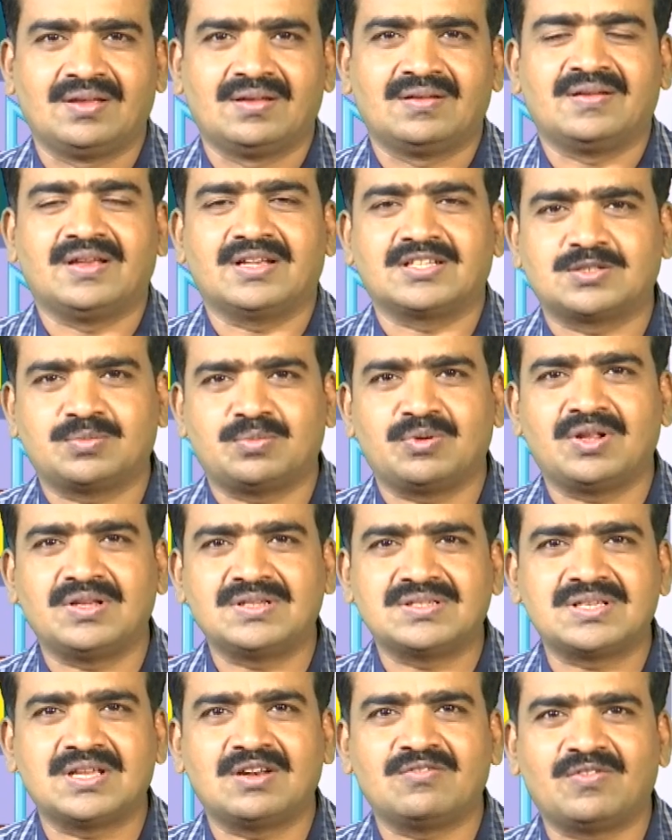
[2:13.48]

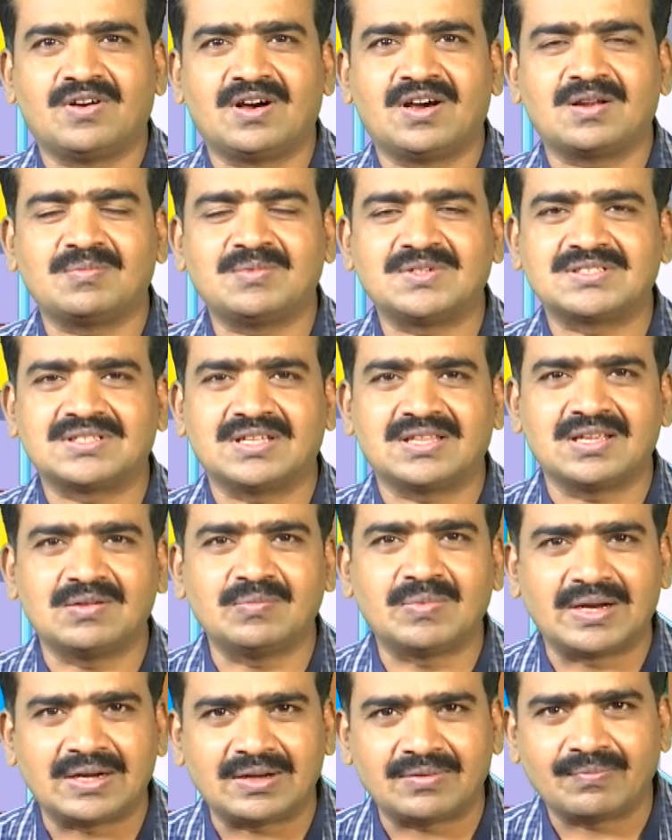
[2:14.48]
Exponential form is nothing
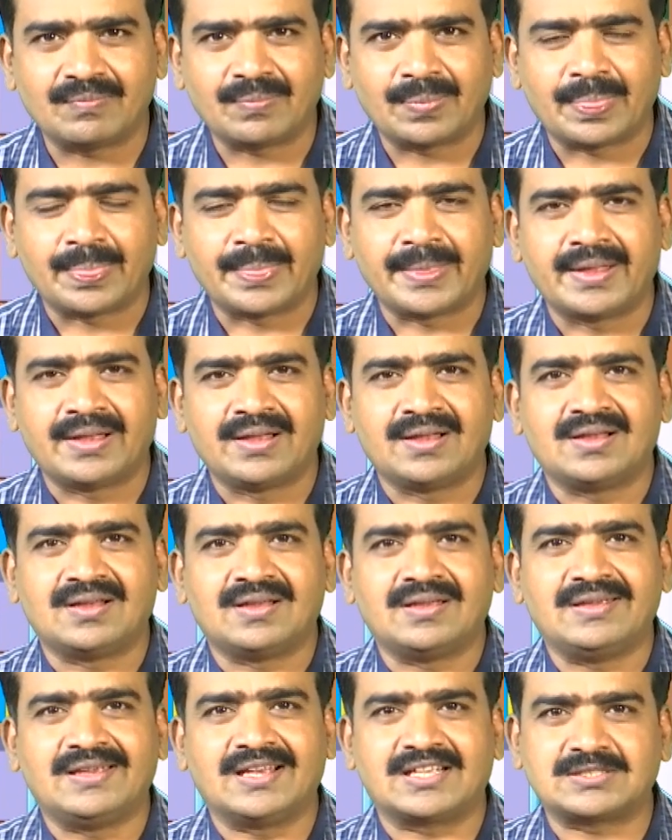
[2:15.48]
but
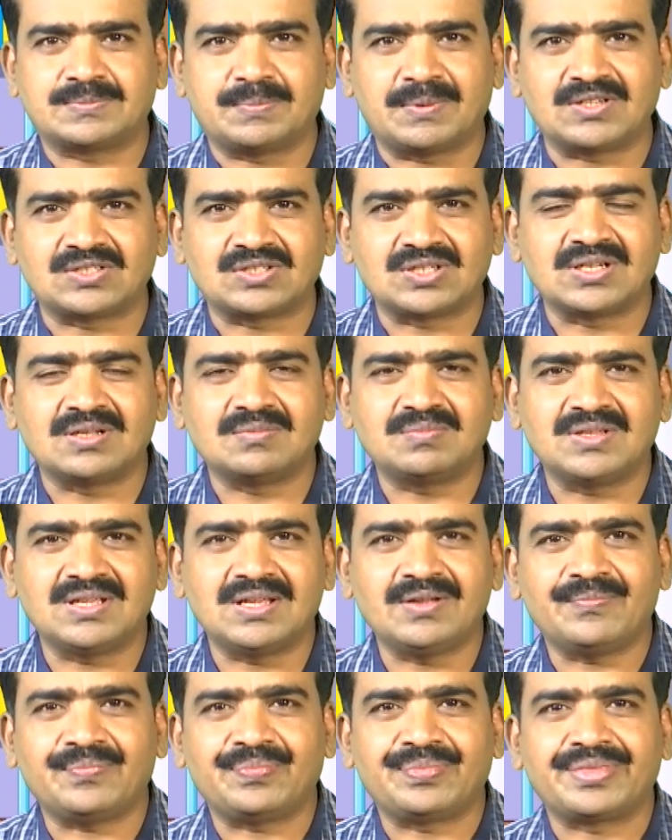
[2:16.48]
expression of the
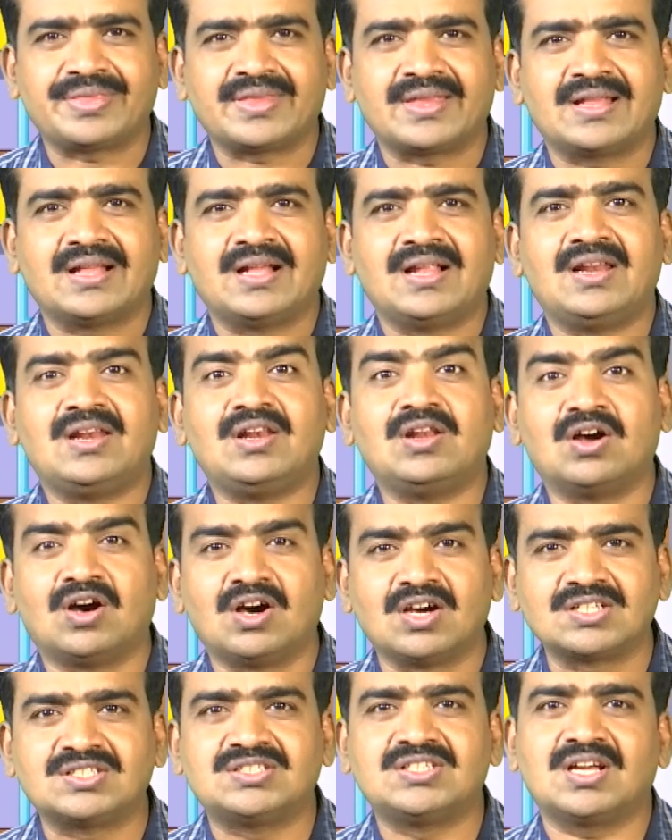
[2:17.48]

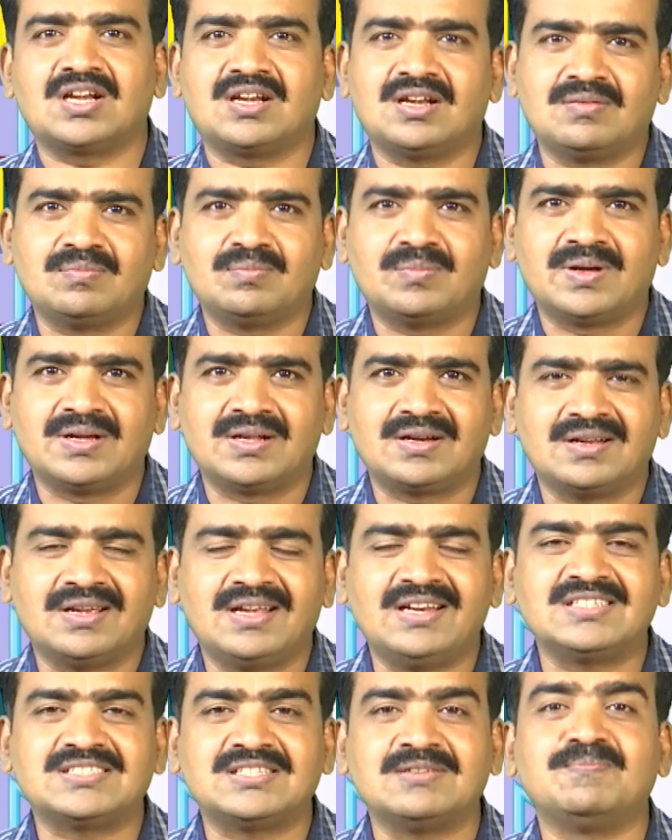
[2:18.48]
larger number
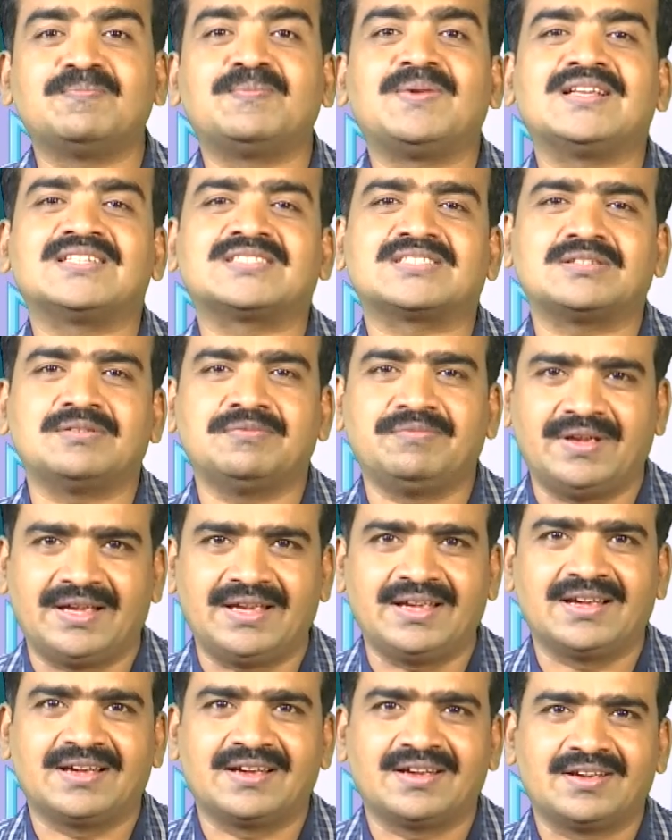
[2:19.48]
in simplest
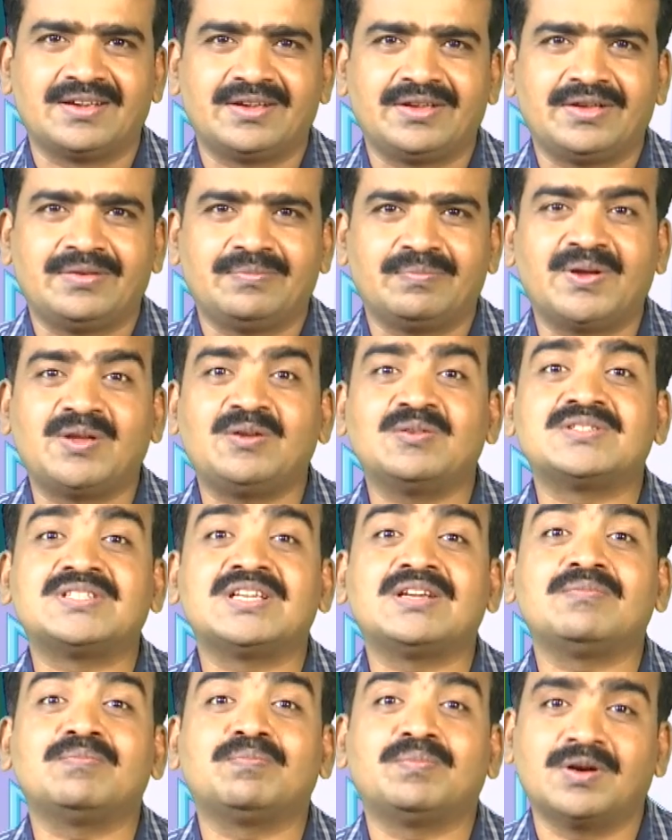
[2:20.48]
way by
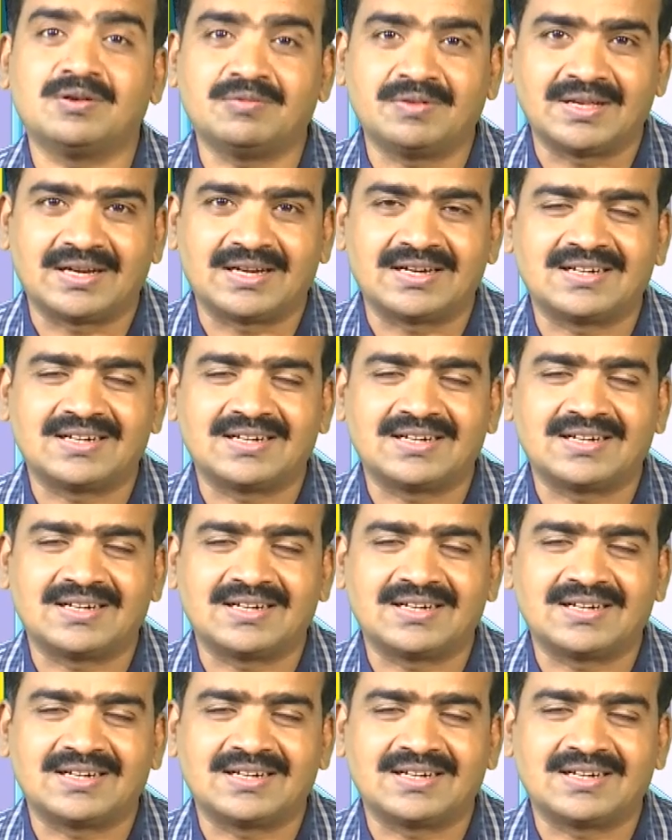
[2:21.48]
using power.